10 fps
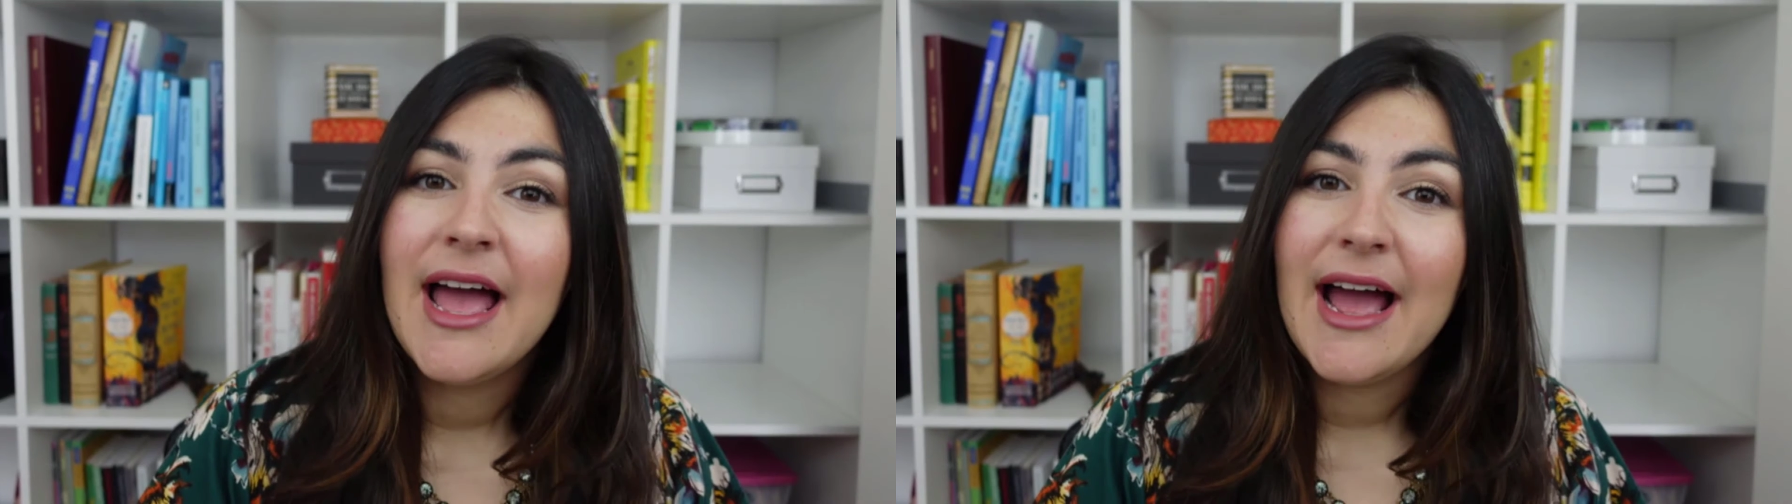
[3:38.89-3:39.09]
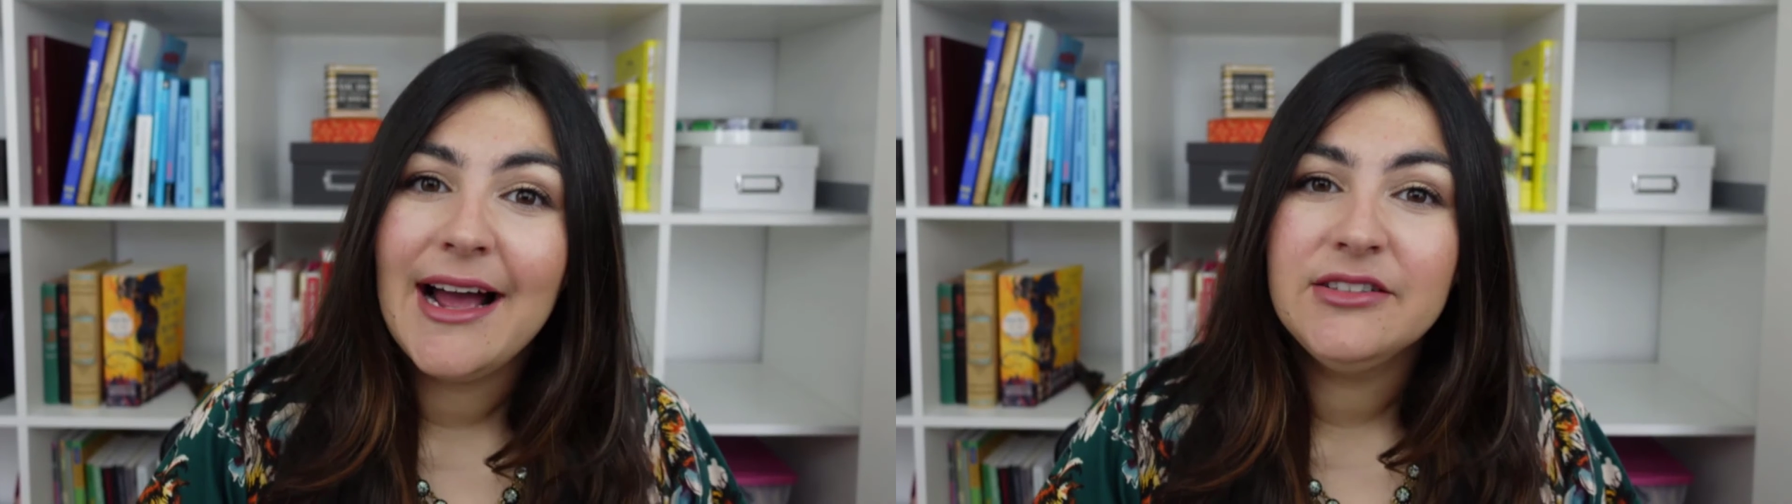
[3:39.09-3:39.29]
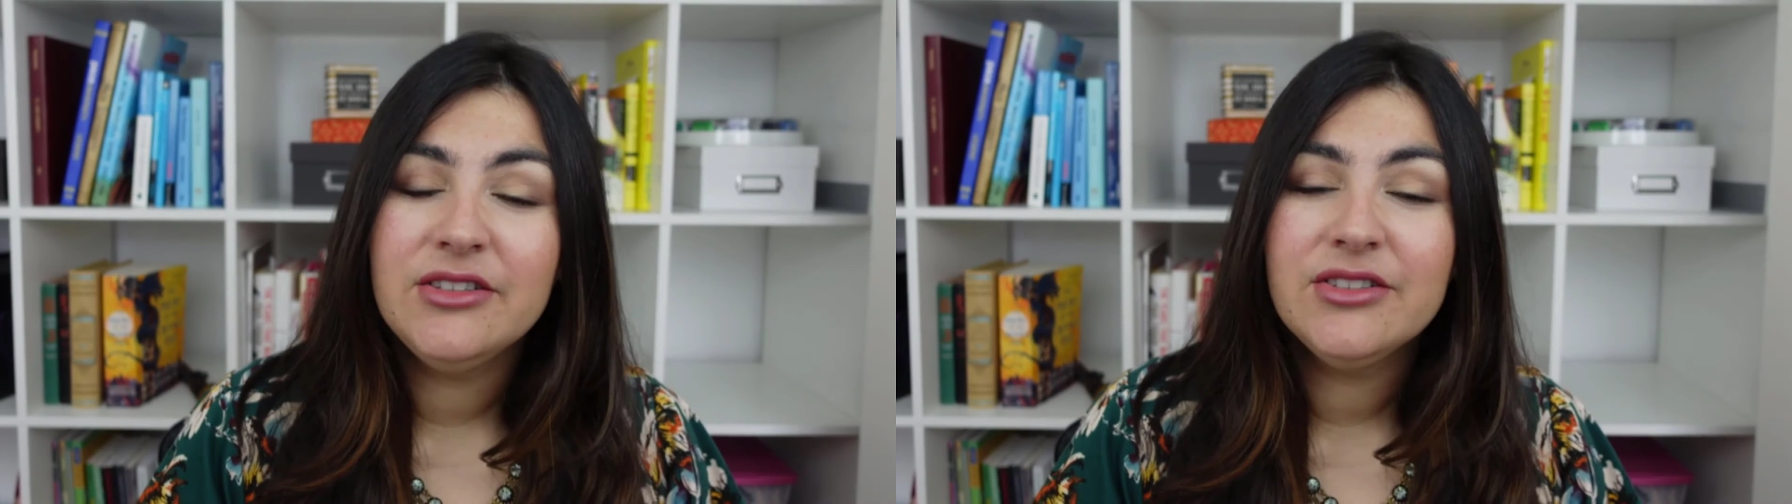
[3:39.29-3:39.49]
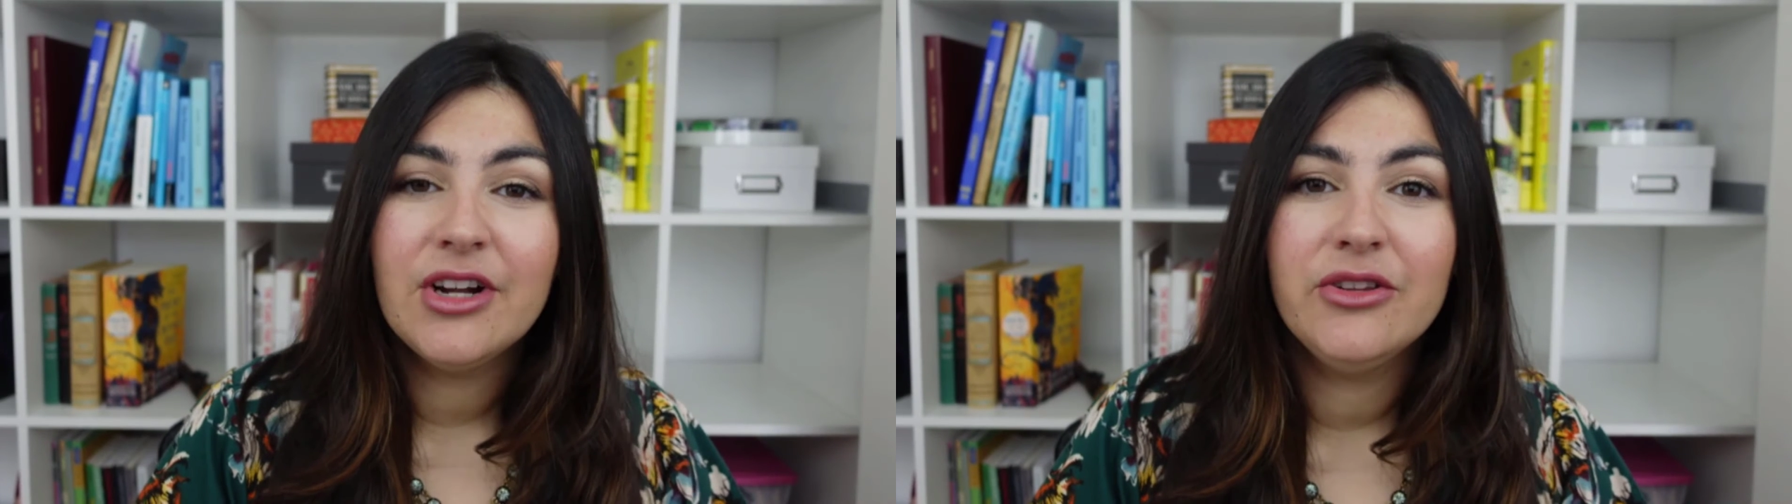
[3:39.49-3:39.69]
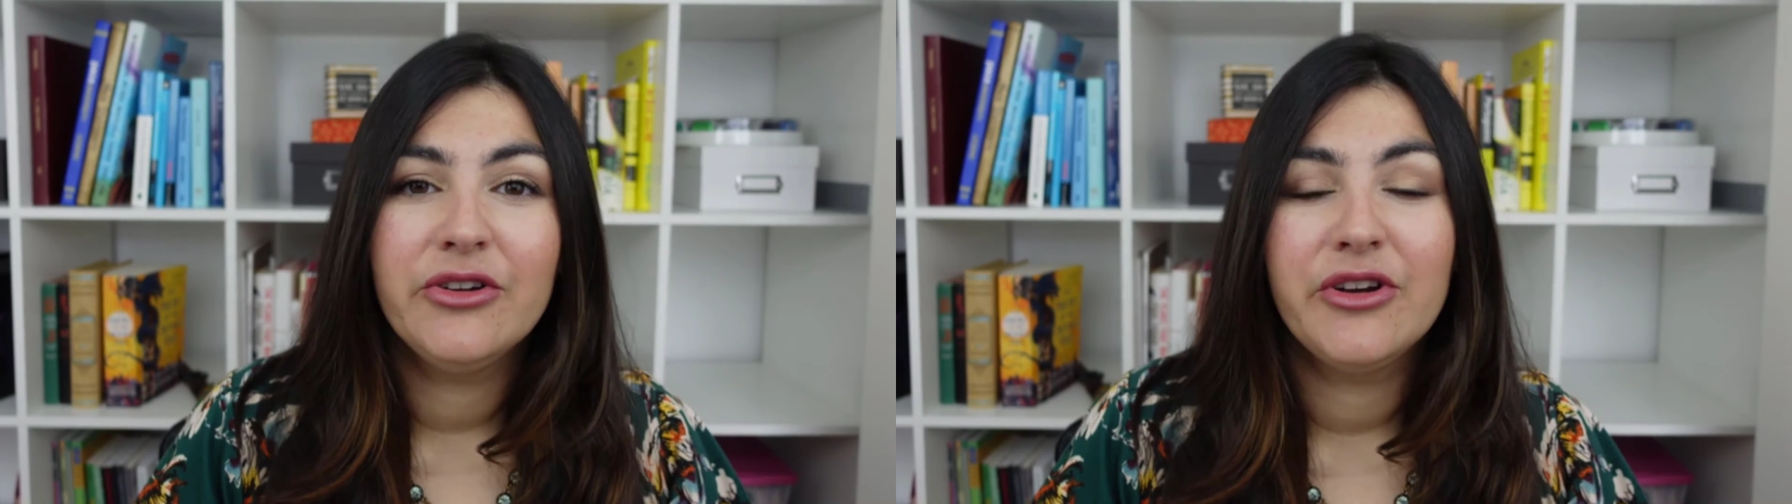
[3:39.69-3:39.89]
as you
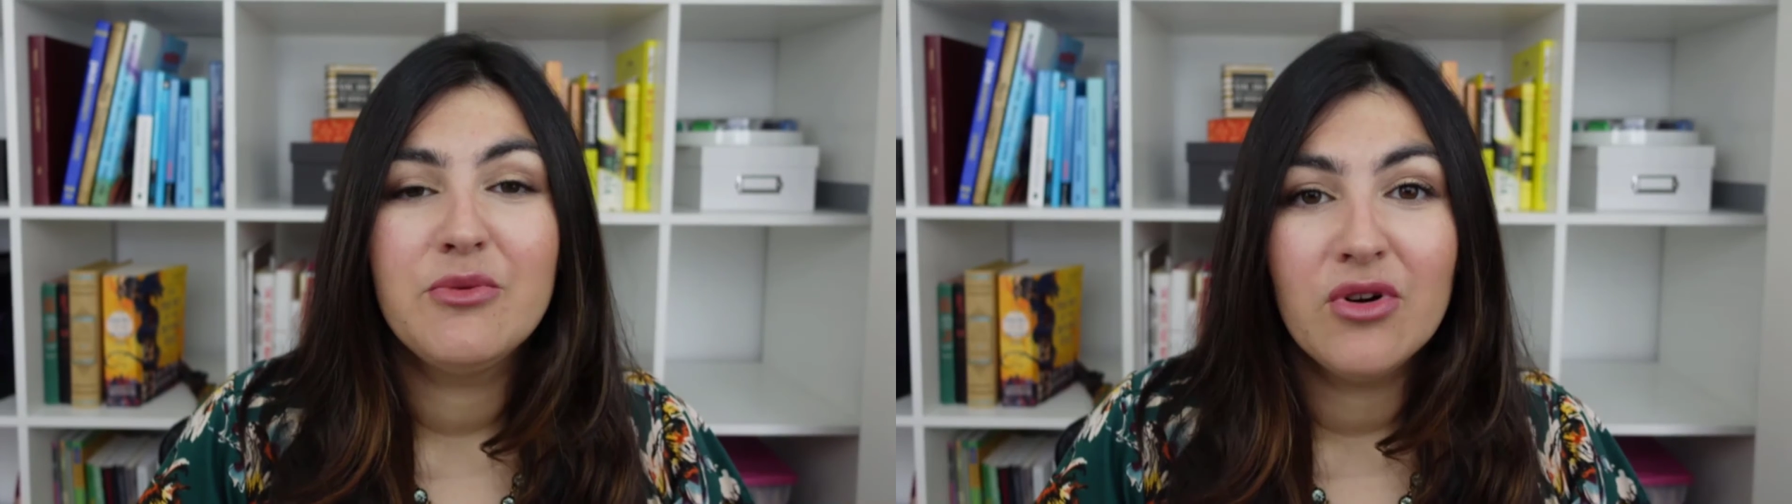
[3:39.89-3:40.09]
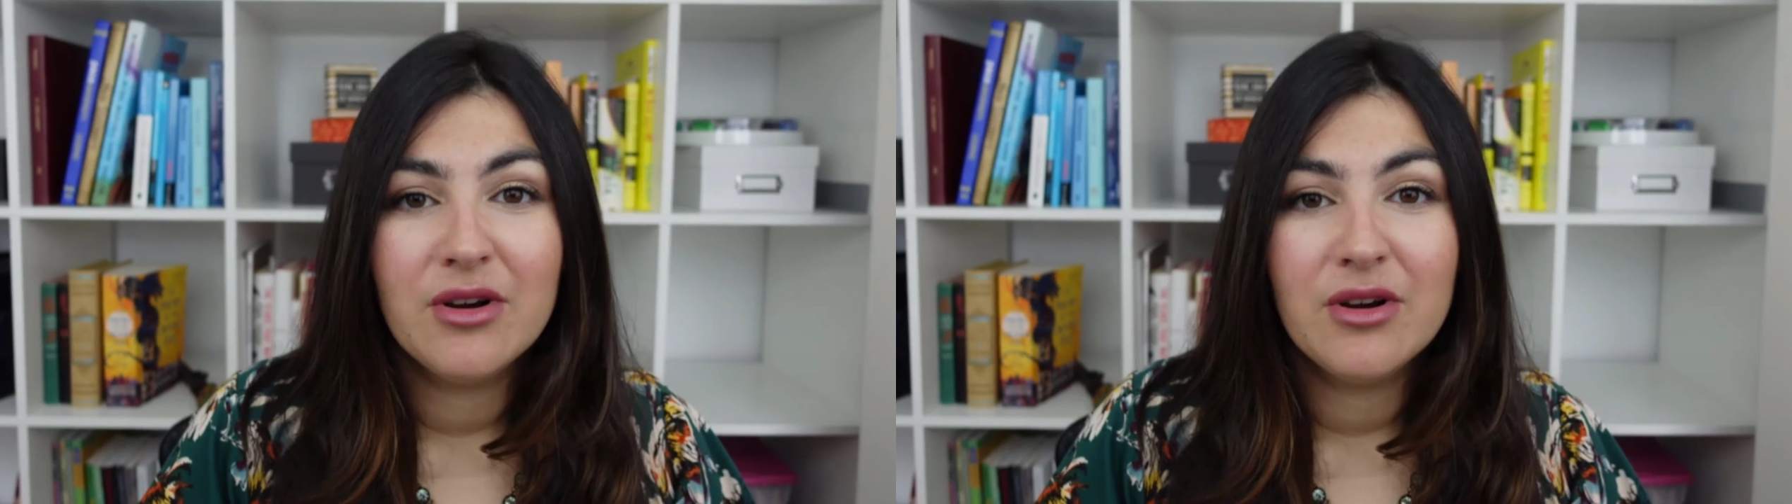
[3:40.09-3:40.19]
start learning more